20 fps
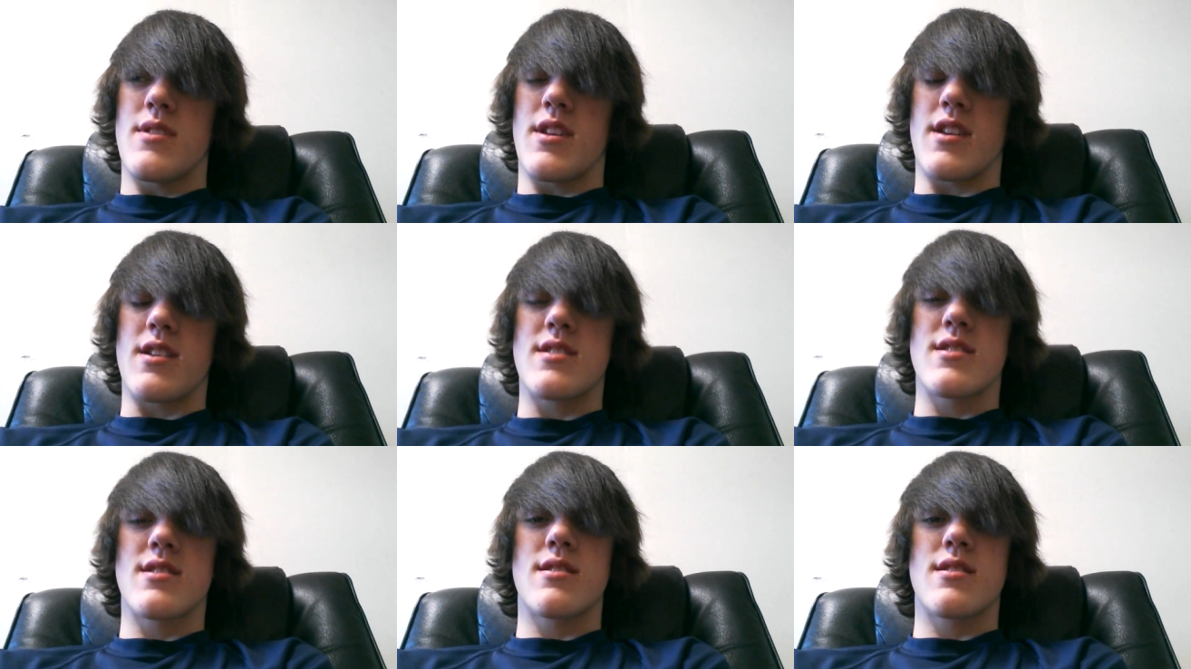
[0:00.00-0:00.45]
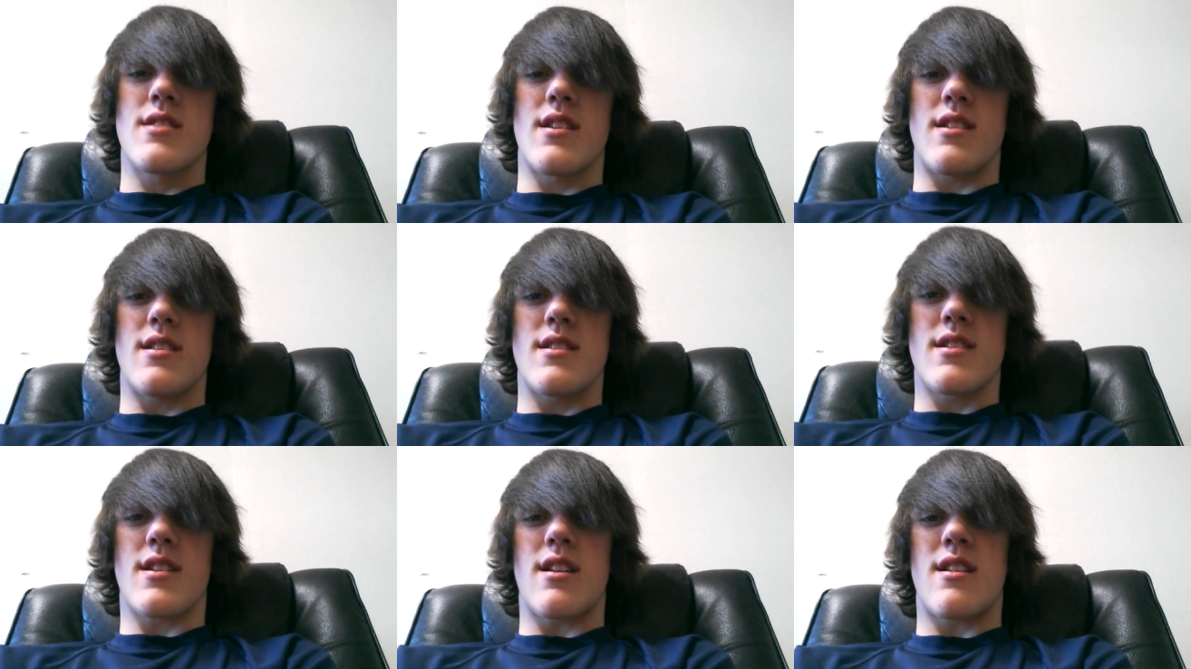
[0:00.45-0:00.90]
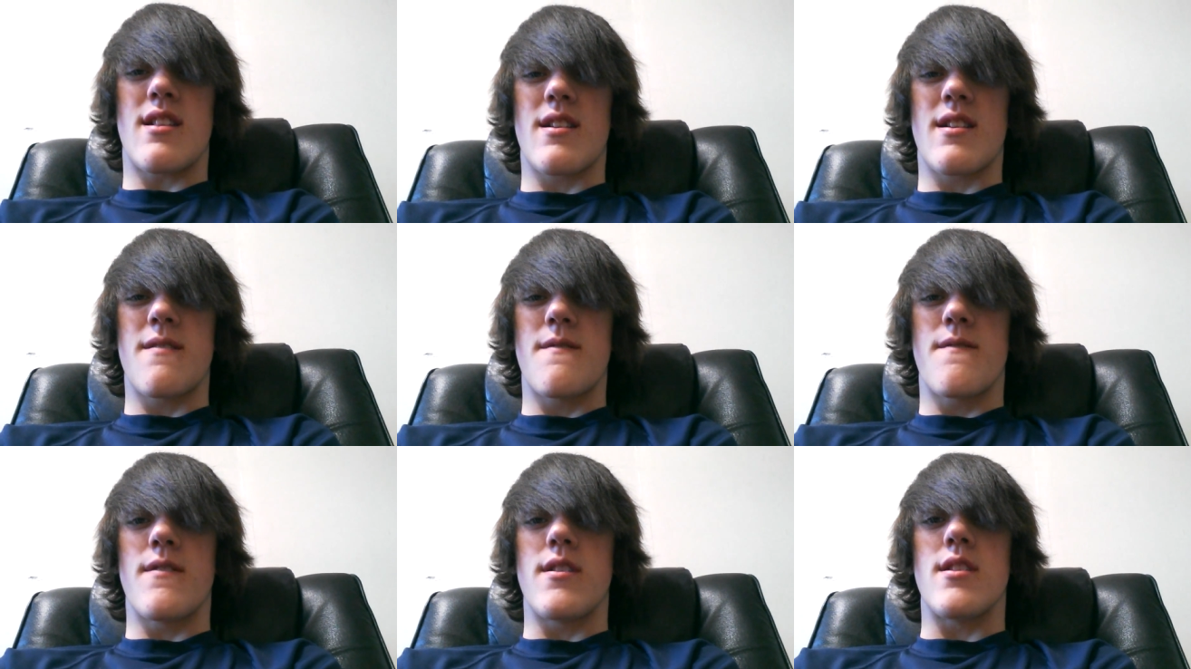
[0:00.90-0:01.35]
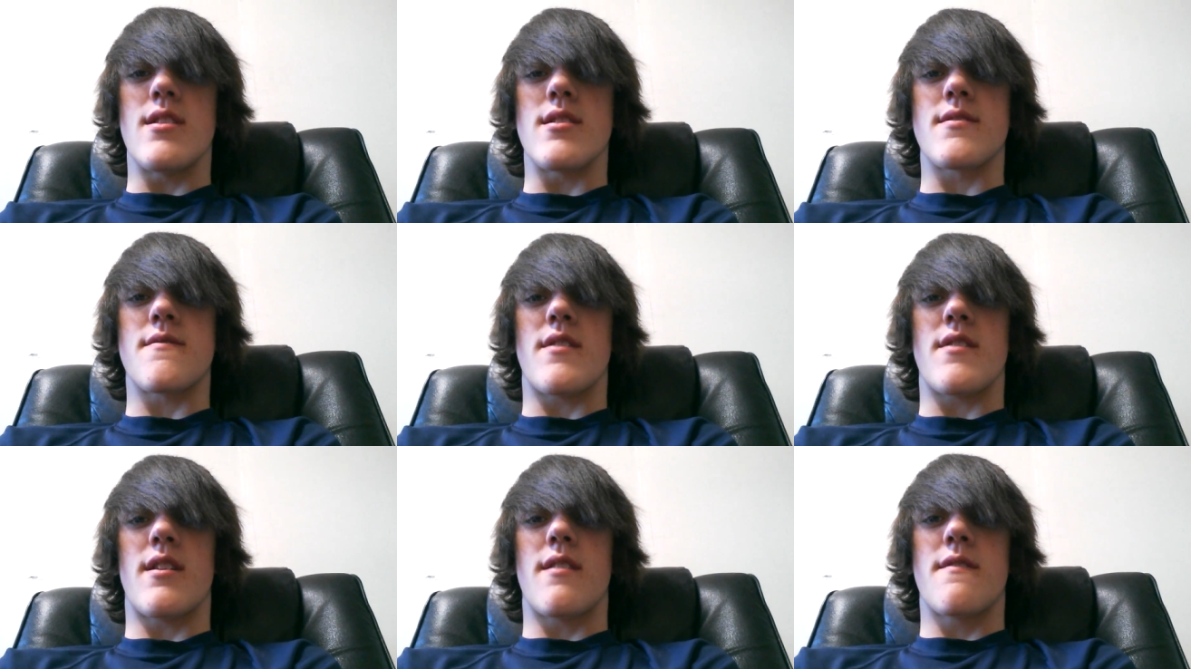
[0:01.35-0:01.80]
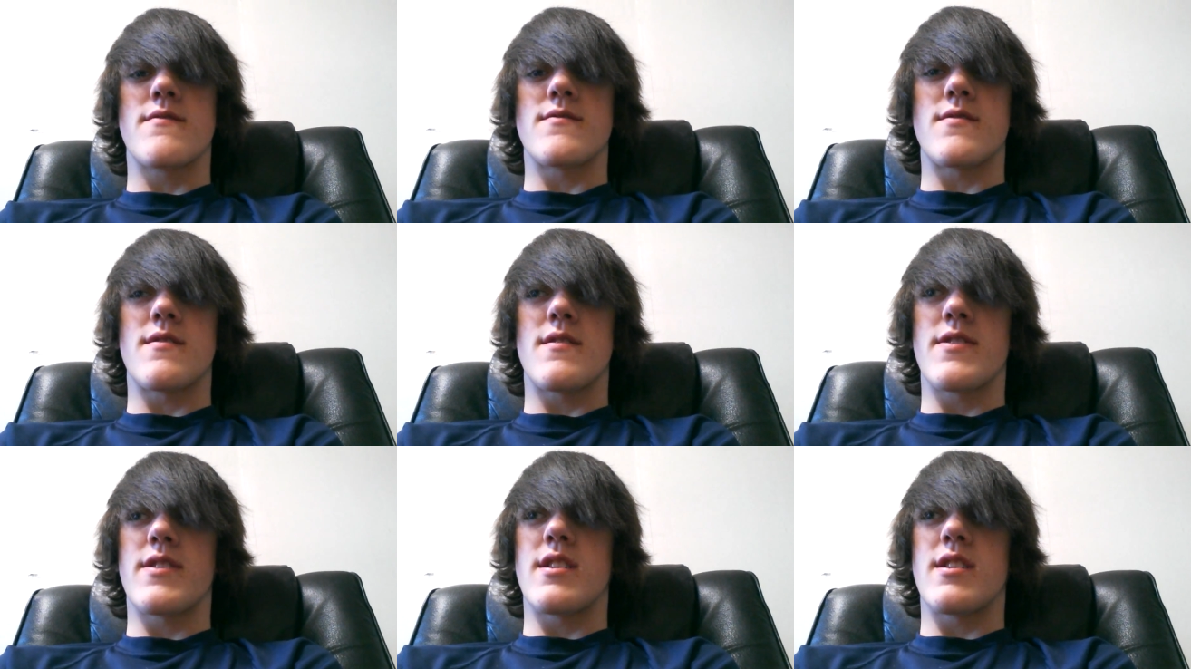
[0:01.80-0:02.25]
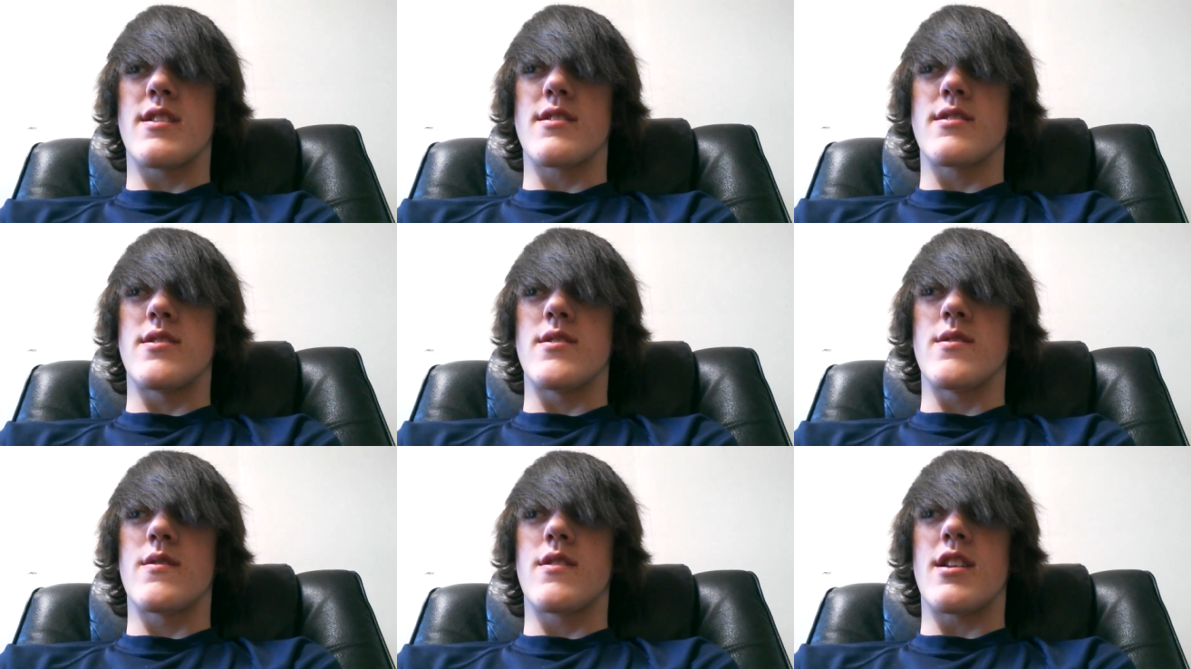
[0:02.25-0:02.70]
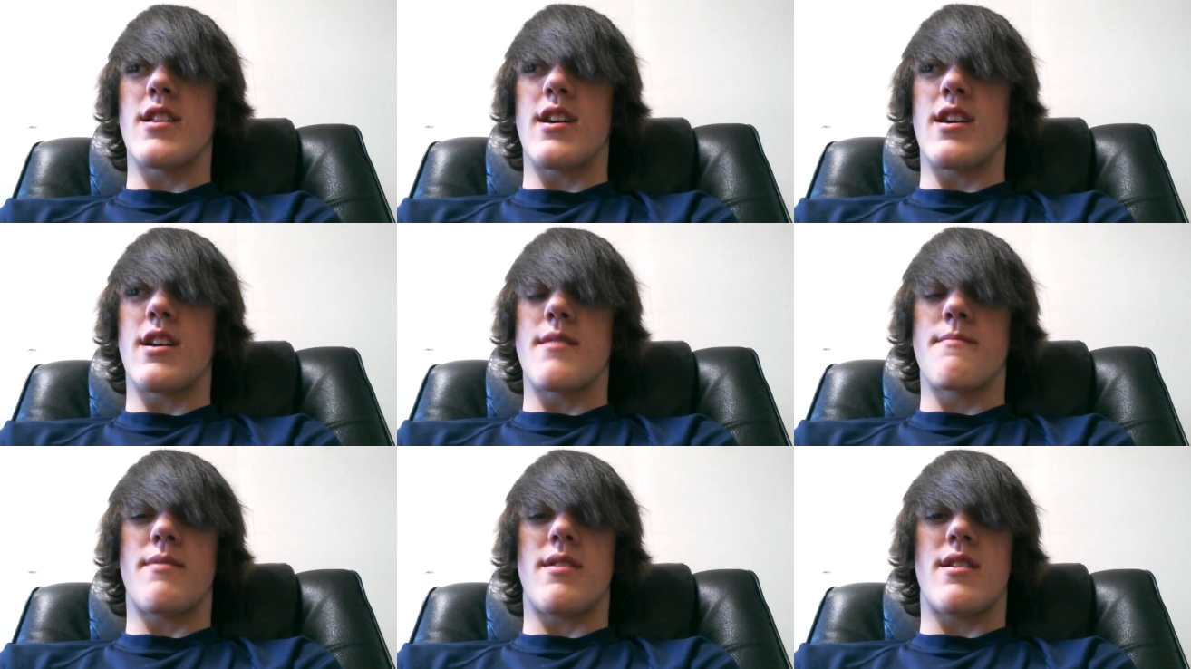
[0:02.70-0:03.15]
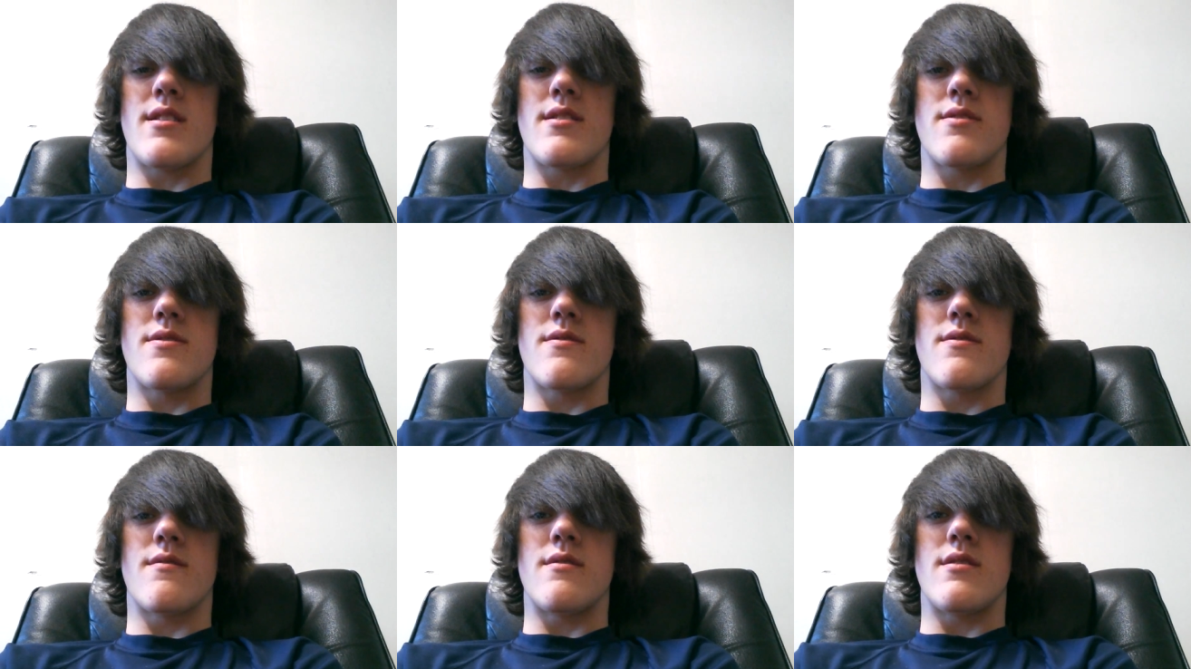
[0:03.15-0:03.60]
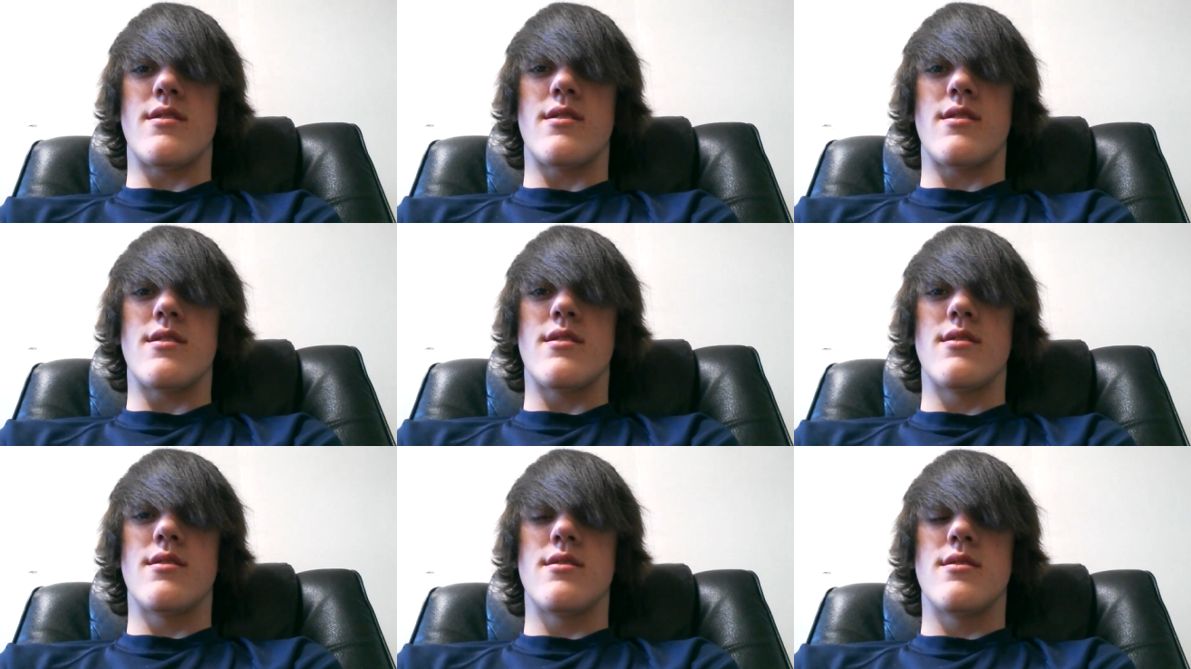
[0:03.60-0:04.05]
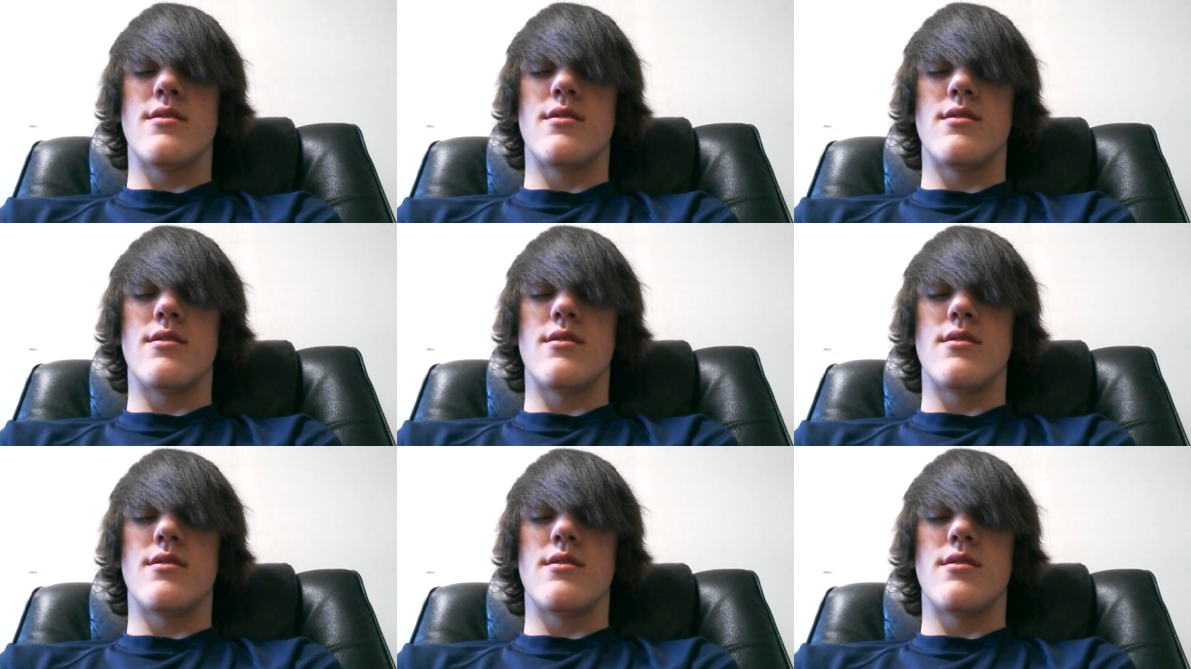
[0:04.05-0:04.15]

Like, kind of like a Phase 5 sort of thing. So you can add Pawn 3,